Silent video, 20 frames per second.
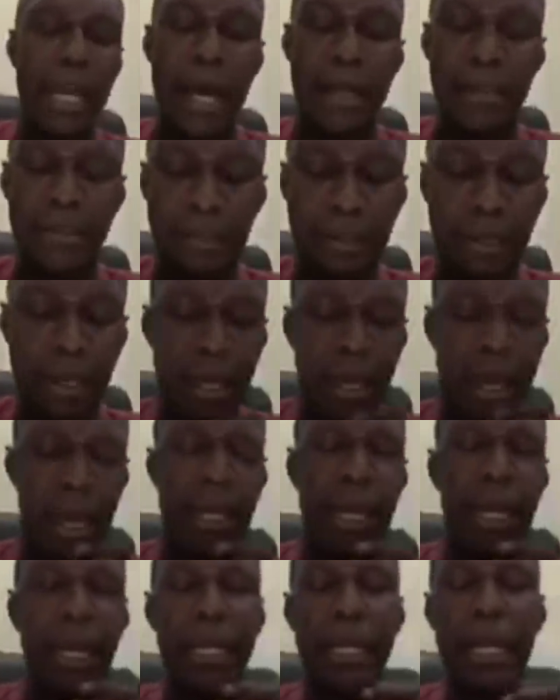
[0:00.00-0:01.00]
in us
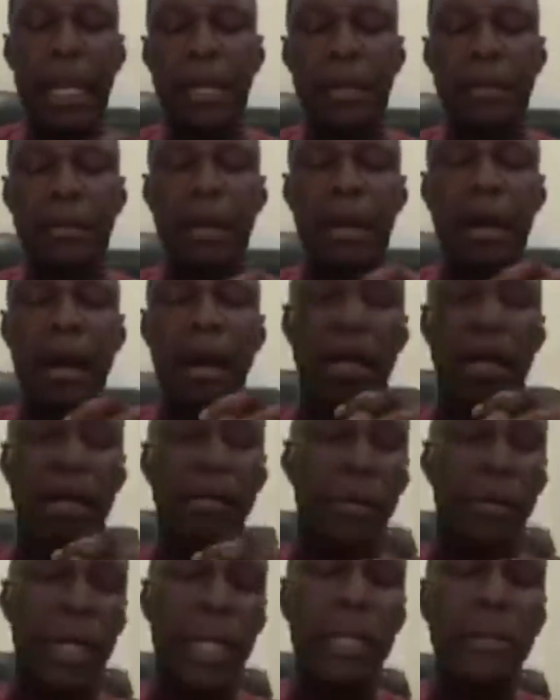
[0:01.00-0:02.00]
a clean heart, O God,
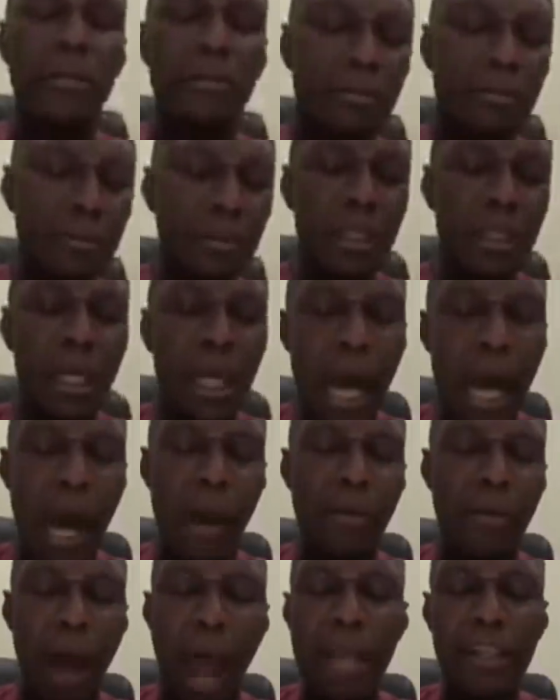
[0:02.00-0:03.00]
and renew
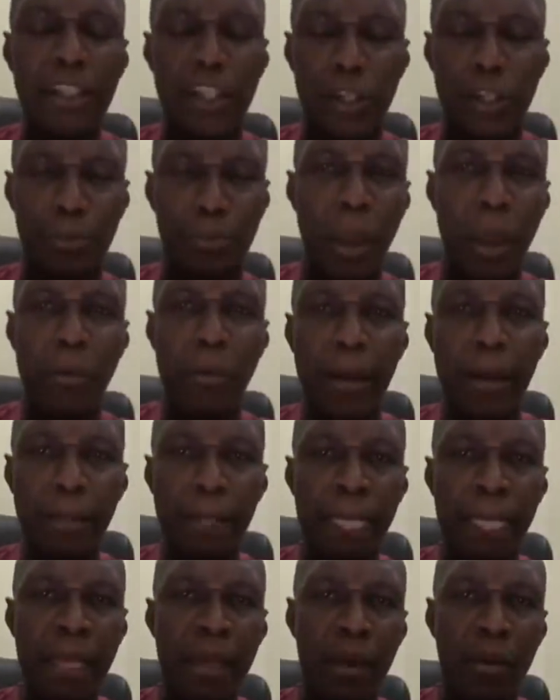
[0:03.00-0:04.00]
a right
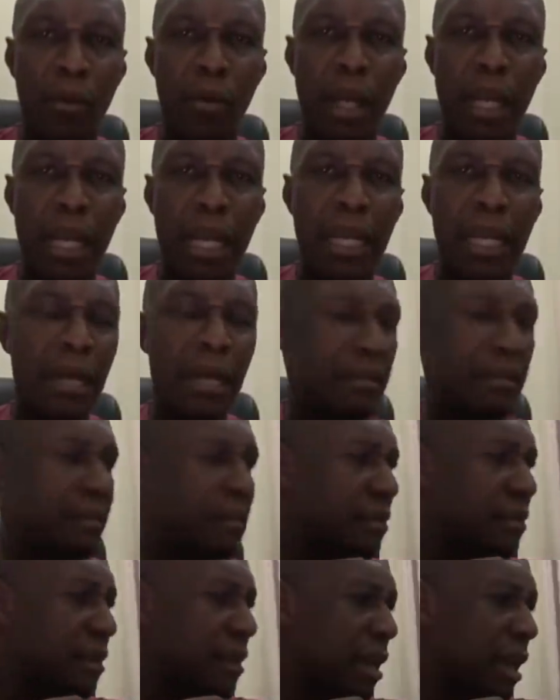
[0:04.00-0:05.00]
spirit within
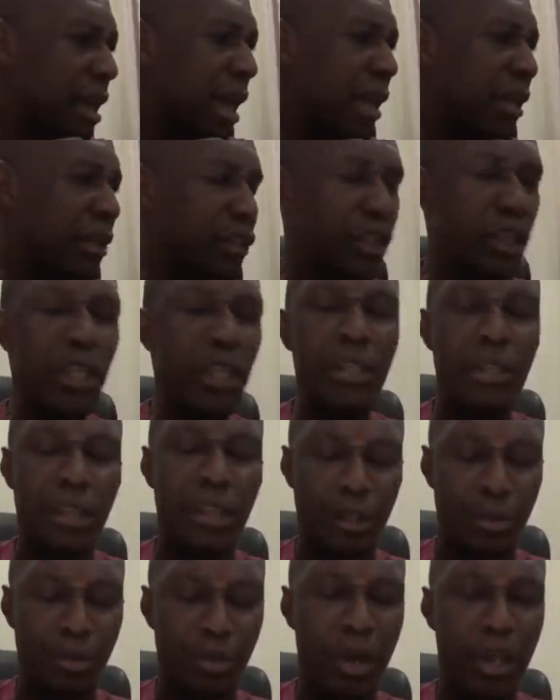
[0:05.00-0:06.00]
us in
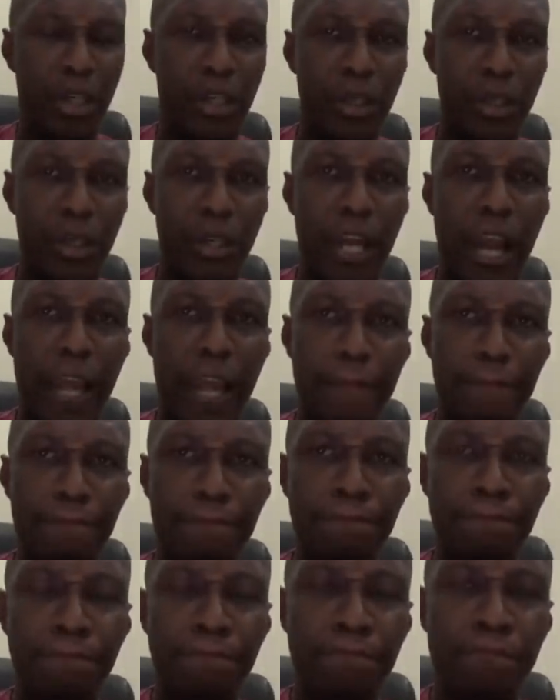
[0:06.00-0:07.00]
Jesus' precious name.
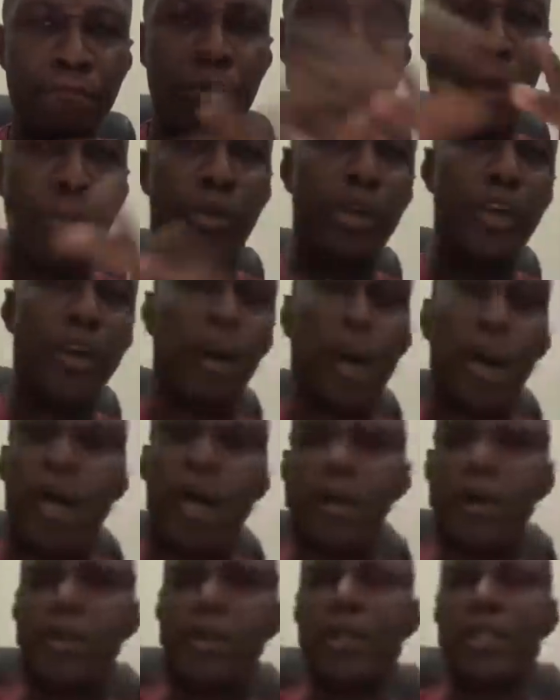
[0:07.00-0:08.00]
Put your
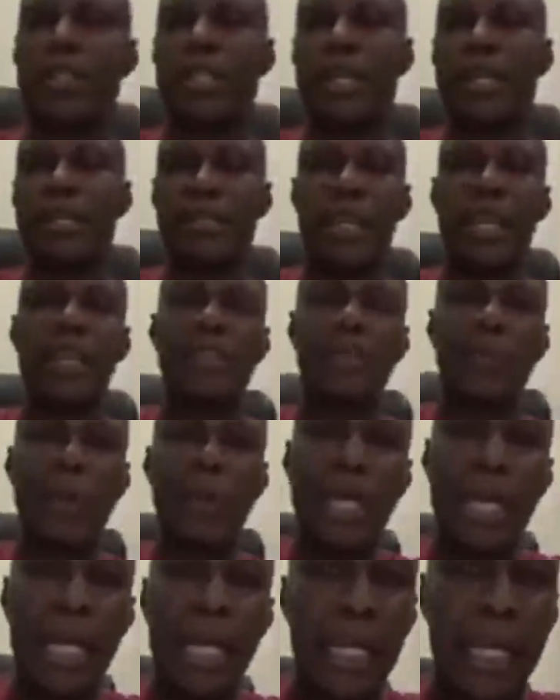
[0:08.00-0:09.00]
hand on your chest. Let's
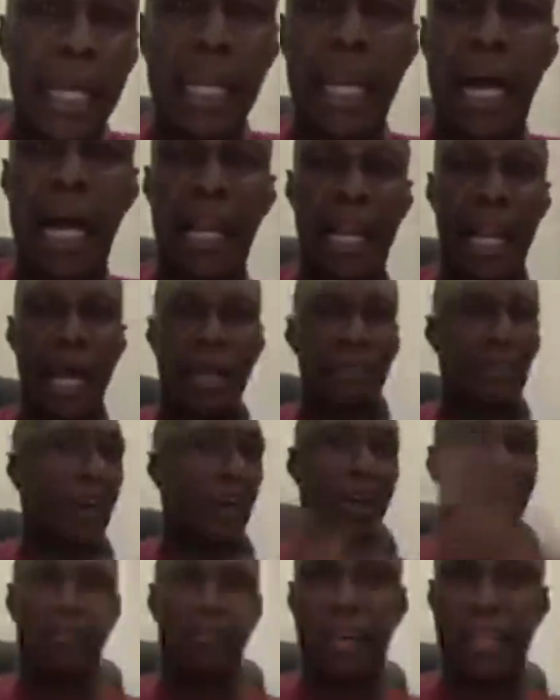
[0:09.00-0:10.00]
rededicate our
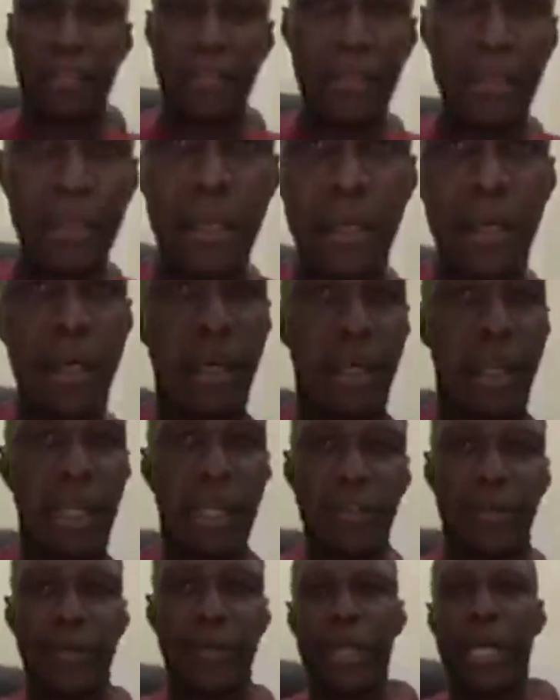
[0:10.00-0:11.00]
lives, all of us.
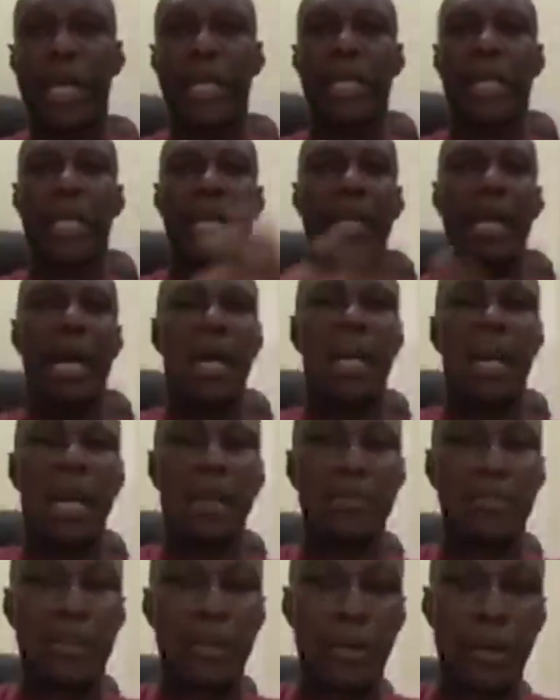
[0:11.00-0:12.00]
Let's rededicate our
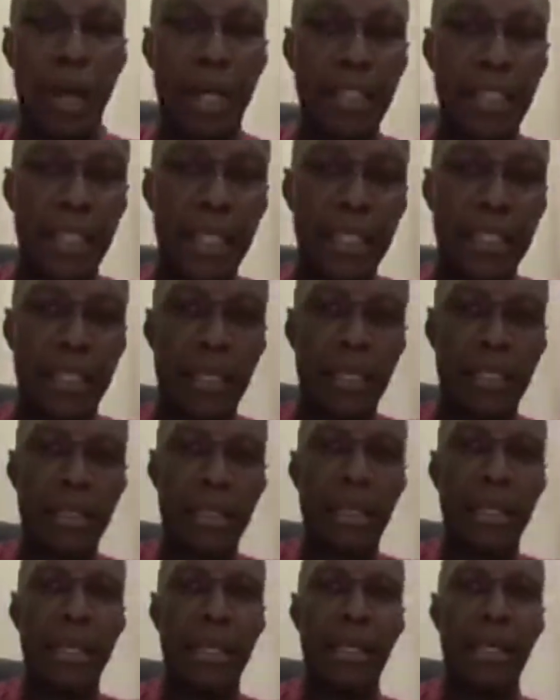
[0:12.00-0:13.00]
lives to Christ
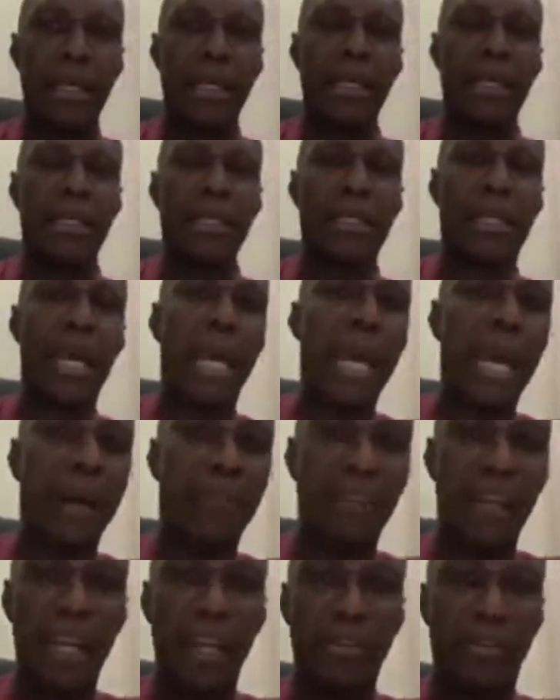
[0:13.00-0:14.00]
Jesus. Say,
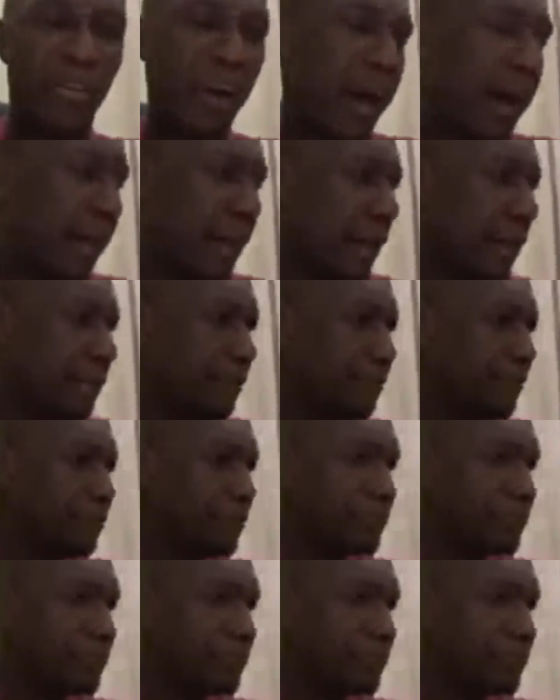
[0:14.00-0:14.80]
Heavenly Father,